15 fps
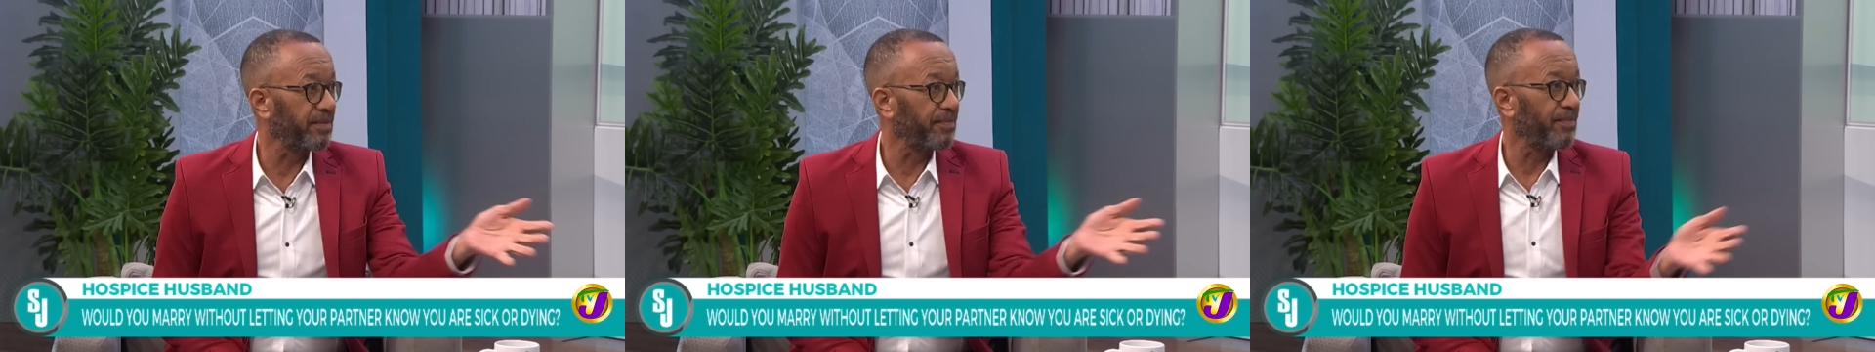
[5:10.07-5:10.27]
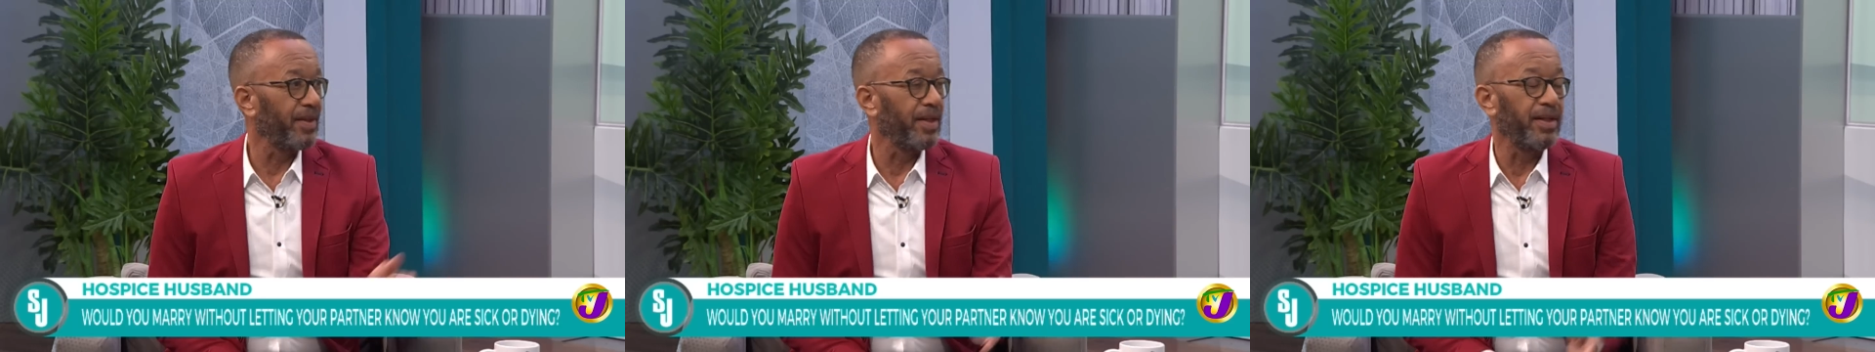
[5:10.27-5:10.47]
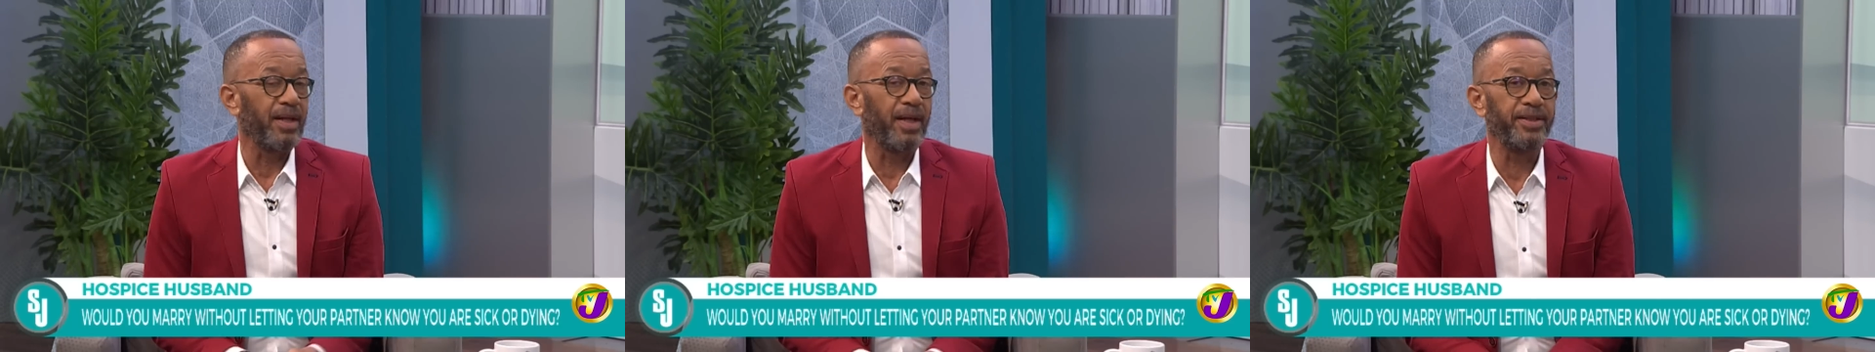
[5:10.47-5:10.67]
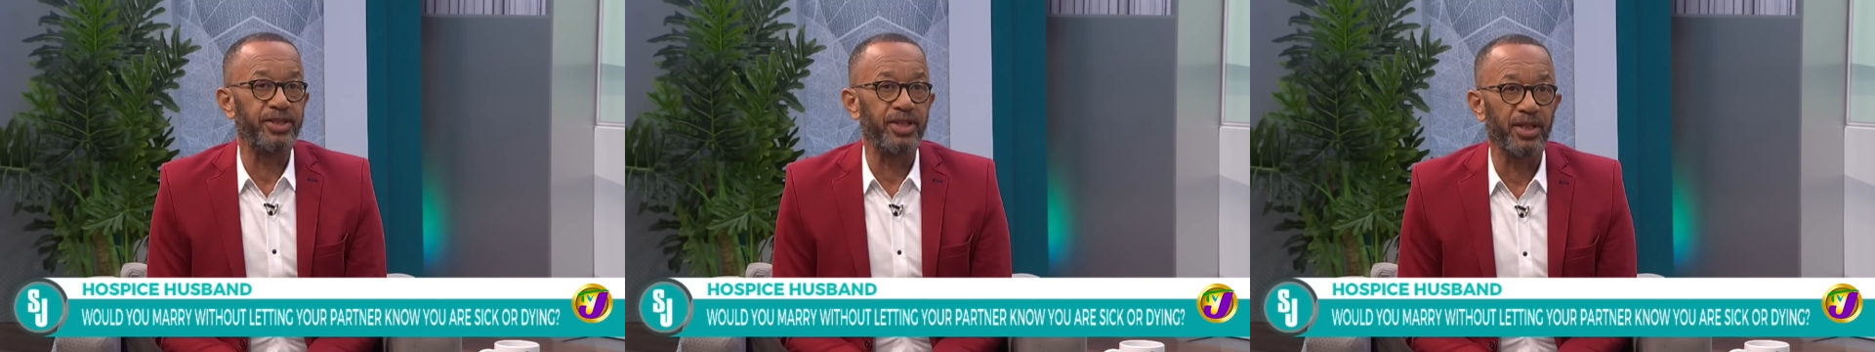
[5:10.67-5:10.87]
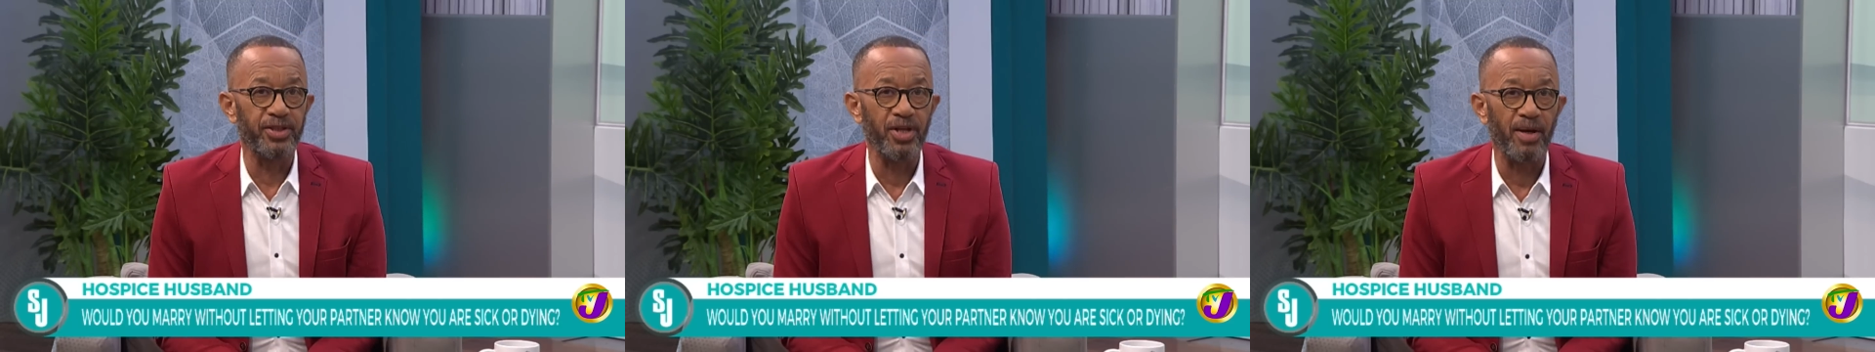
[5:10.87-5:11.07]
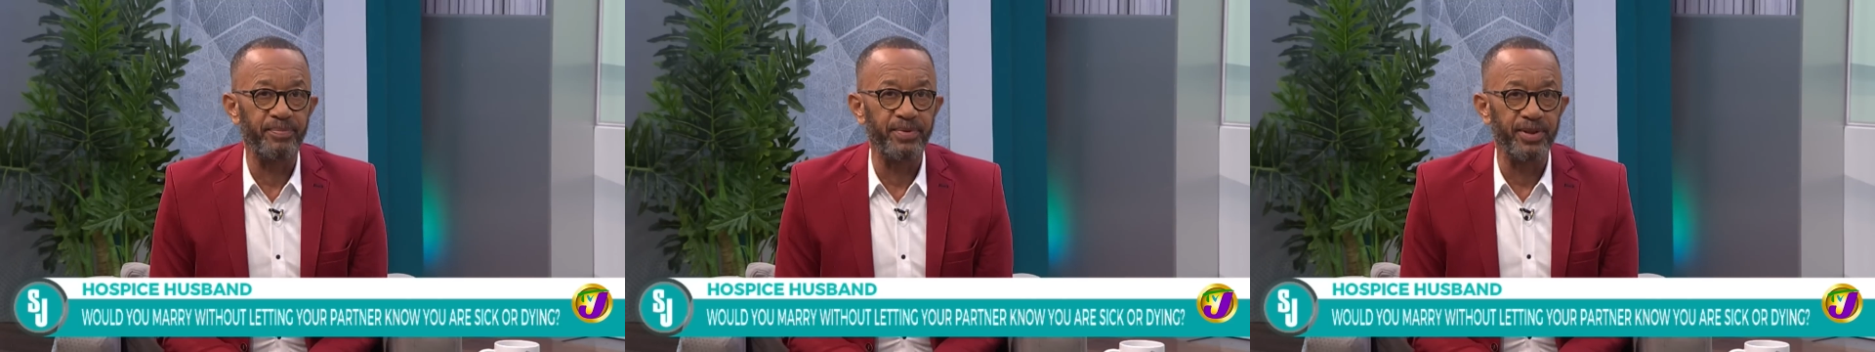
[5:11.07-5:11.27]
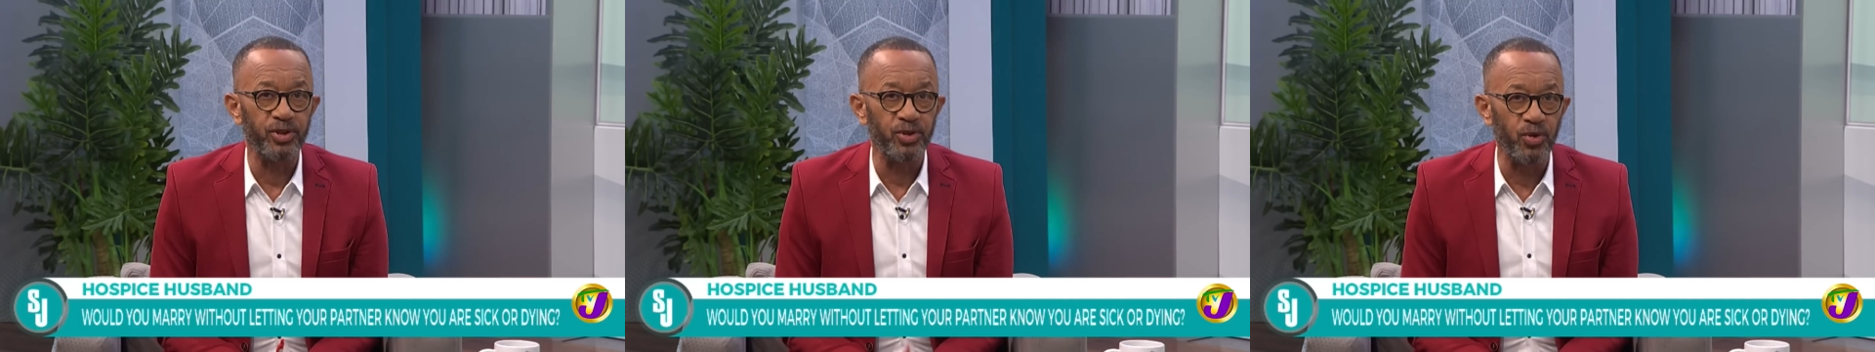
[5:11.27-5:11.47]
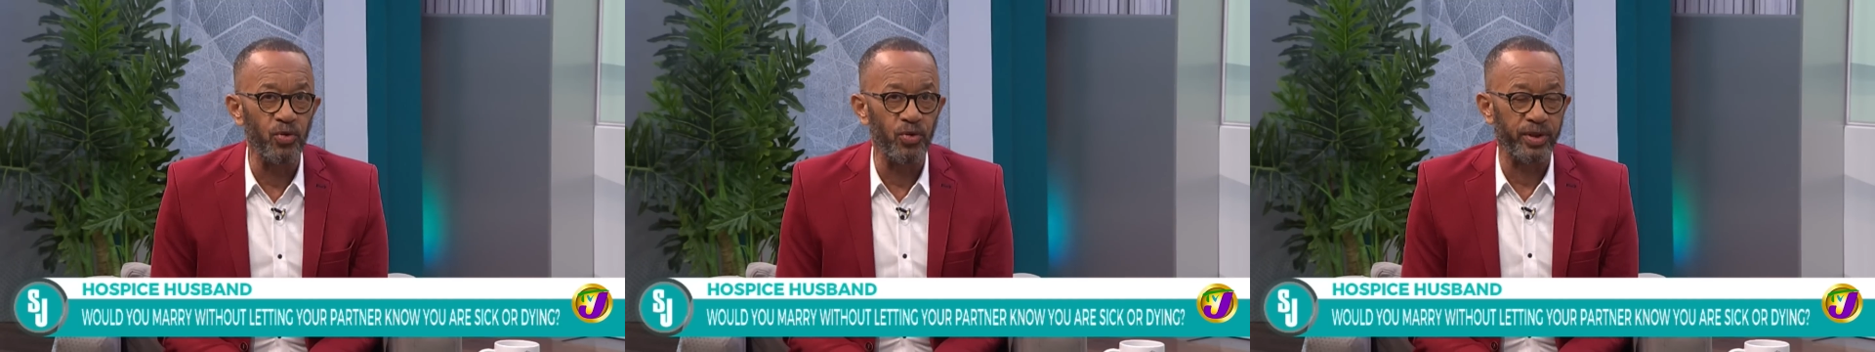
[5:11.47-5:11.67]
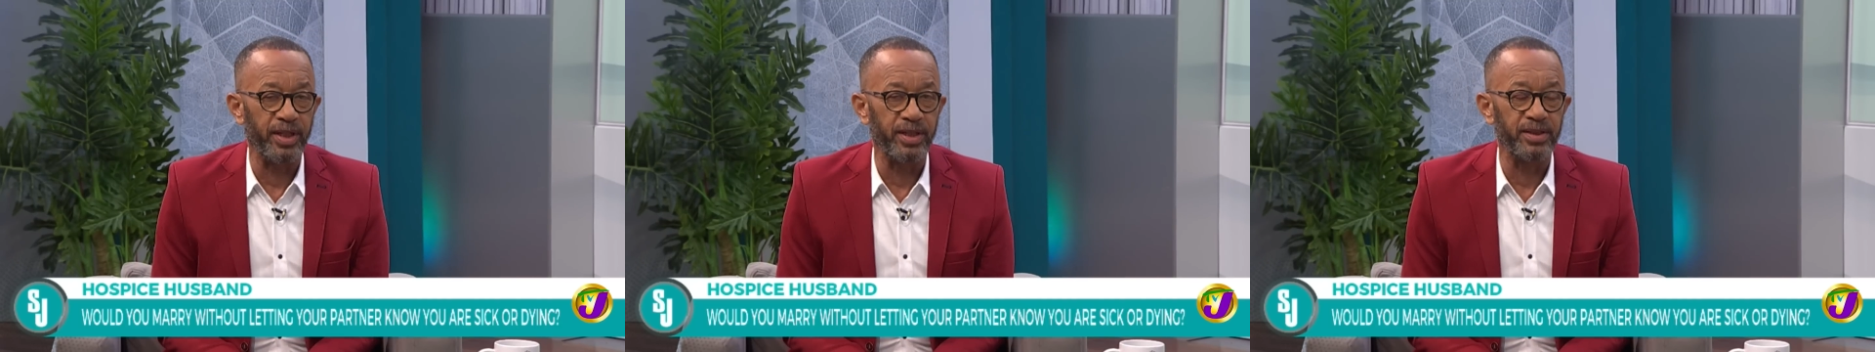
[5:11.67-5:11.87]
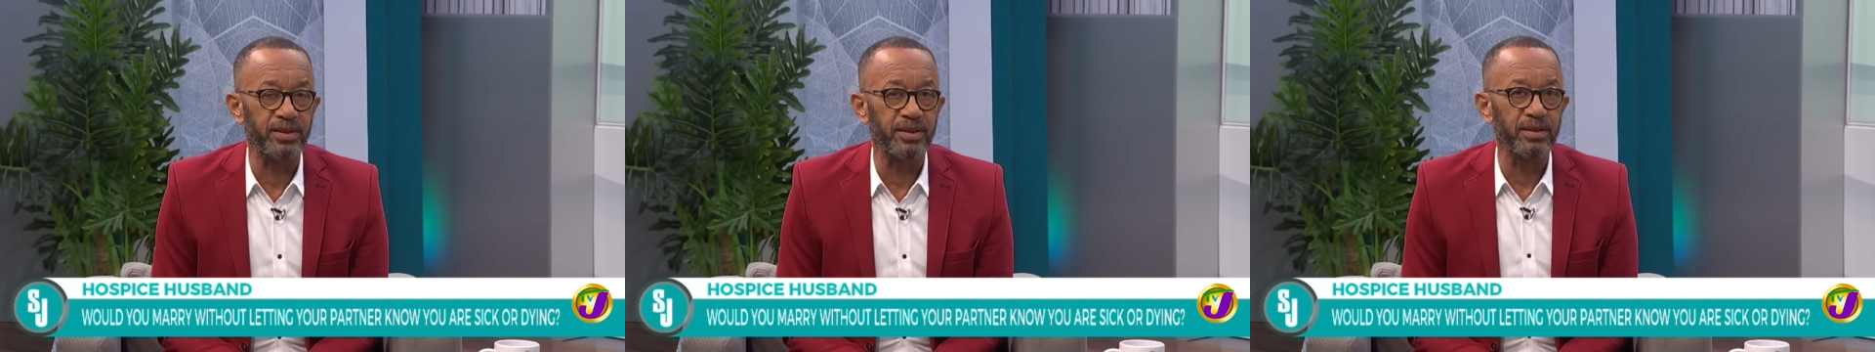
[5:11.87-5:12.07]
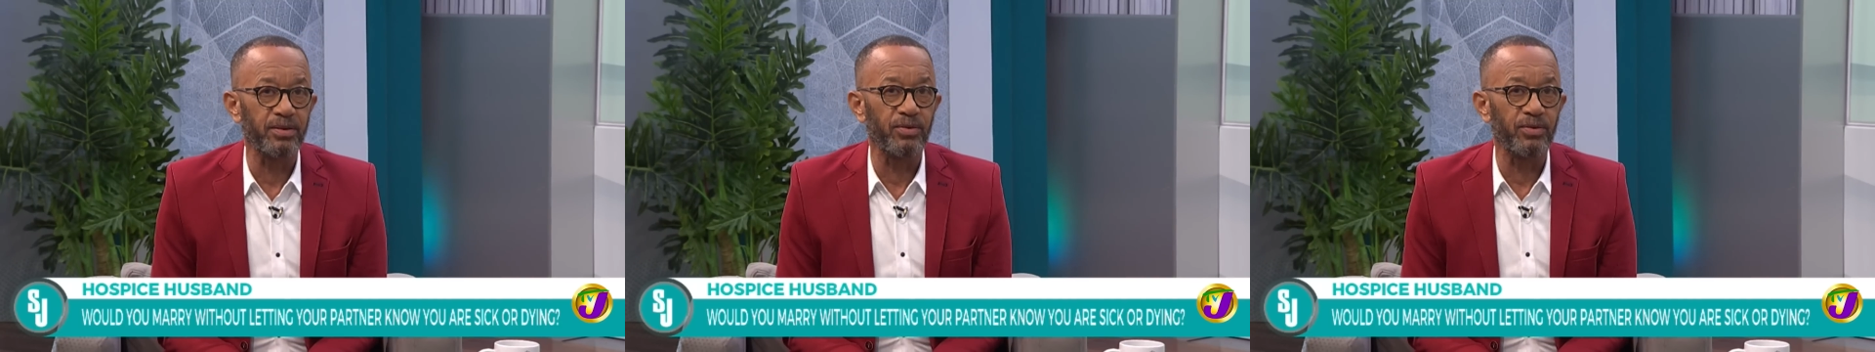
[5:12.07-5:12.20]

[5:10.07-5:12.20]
Mm-hmm. And she adopted two kids